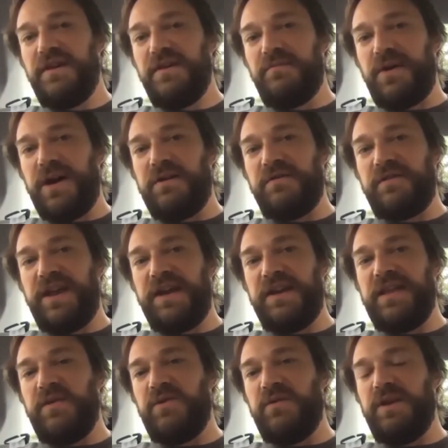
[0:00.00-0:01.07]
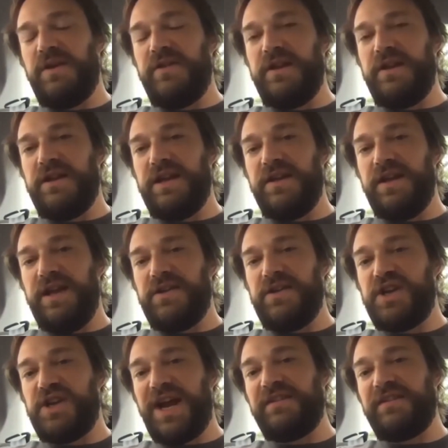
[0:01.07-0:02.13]
my understanding then would be that it
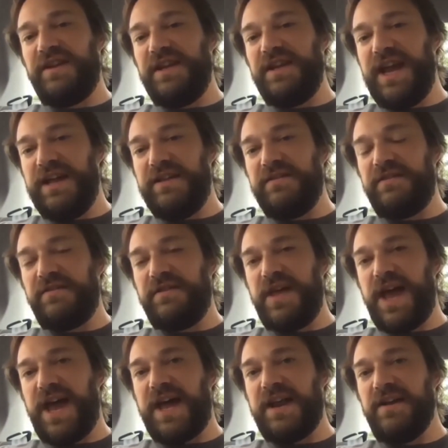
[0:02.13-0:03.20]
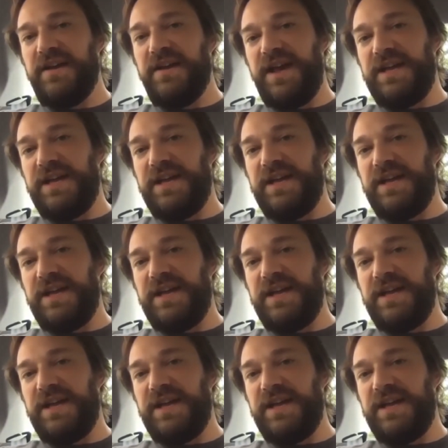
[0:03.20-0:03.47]
checks it against that